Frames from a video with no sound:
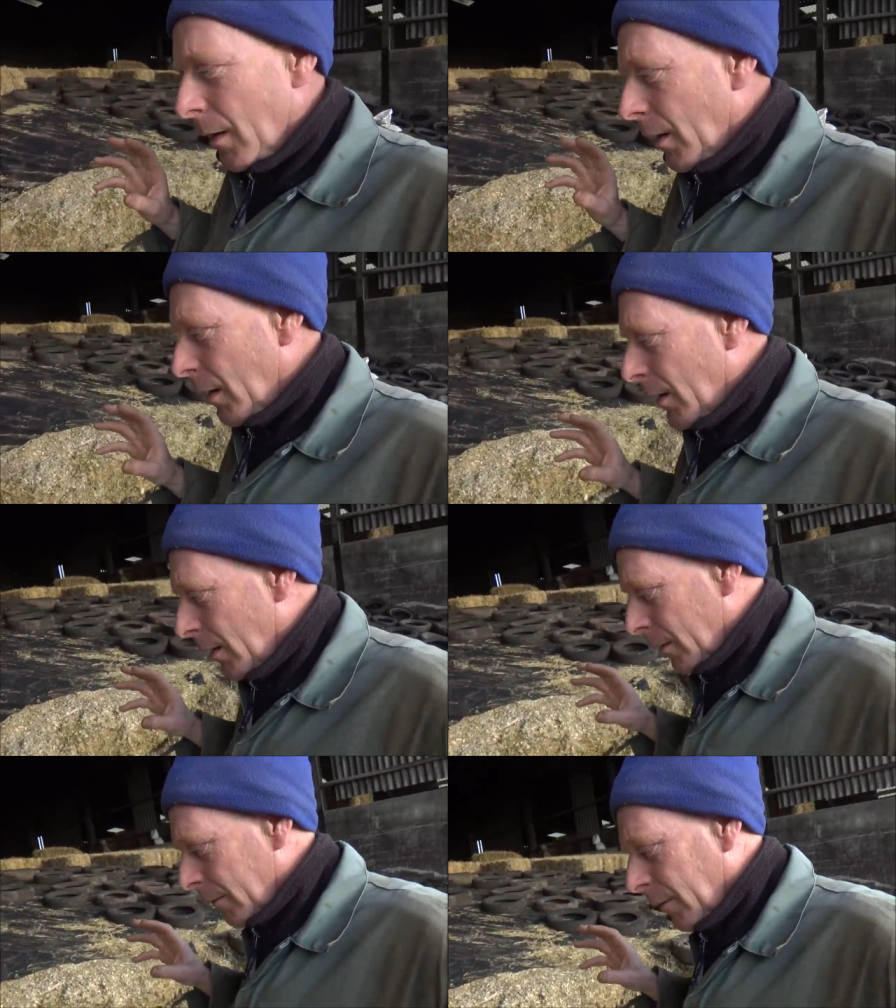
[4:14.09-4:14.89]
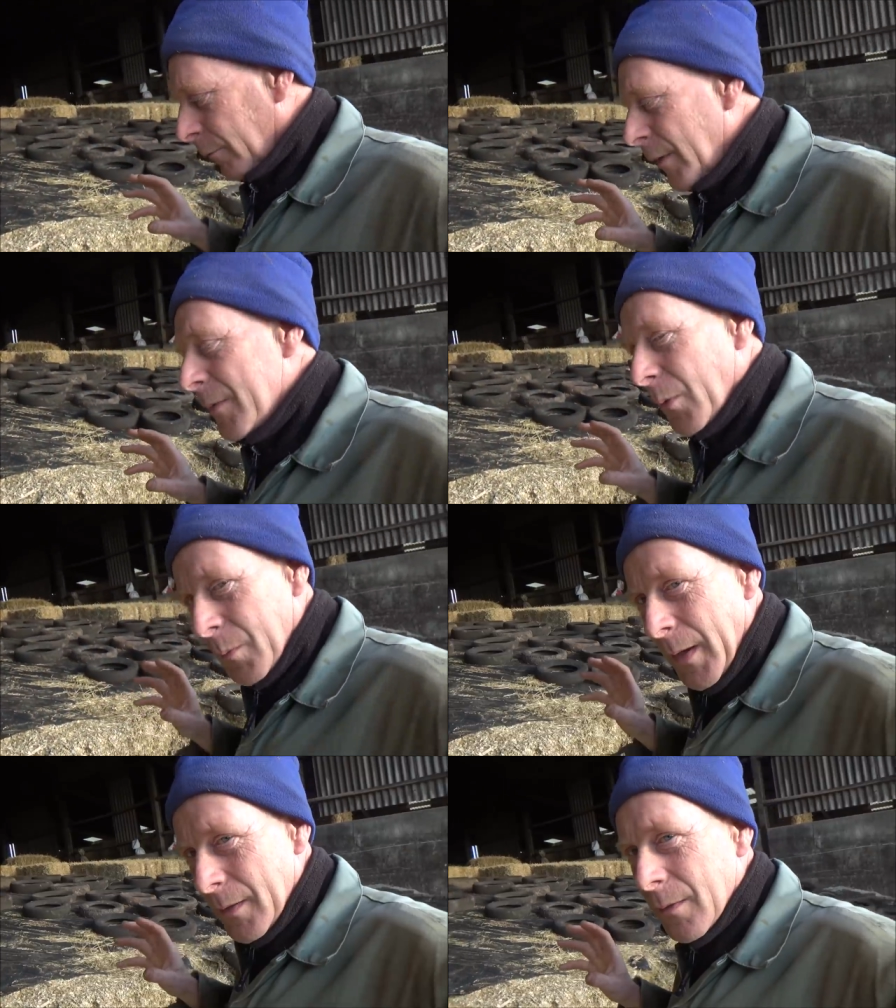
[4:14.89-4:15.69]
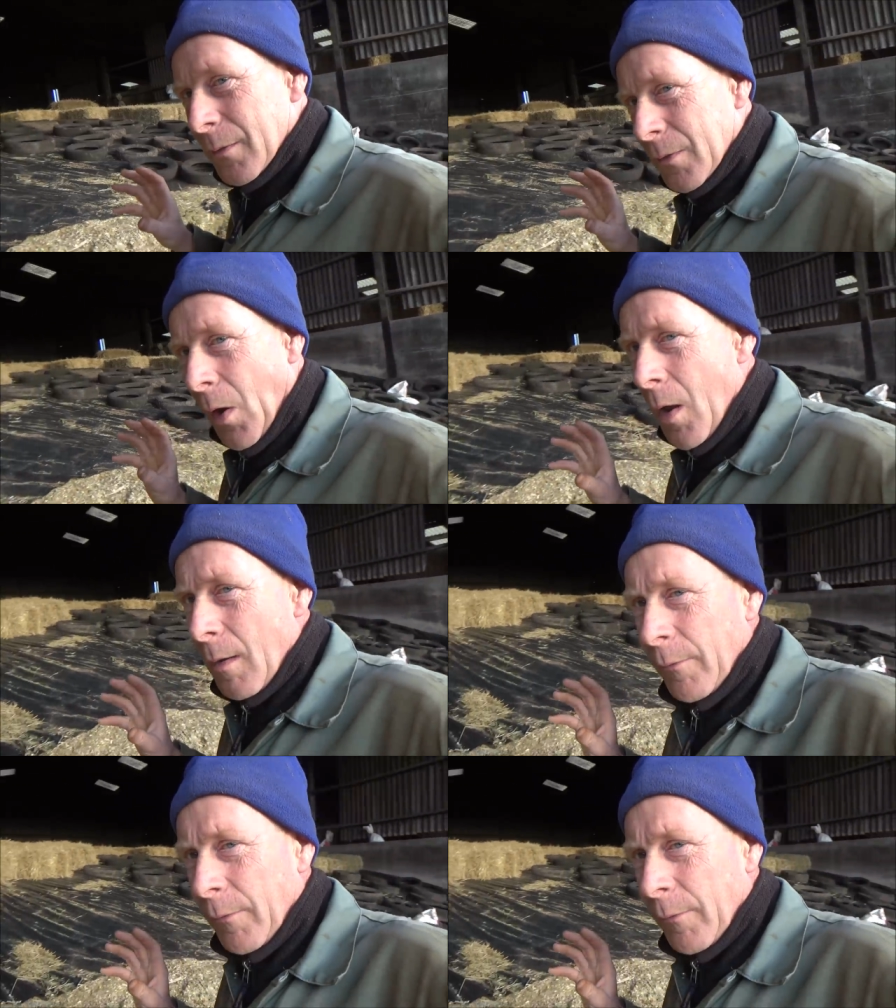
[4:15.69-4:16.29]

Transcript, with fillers: a reasonable mixed diet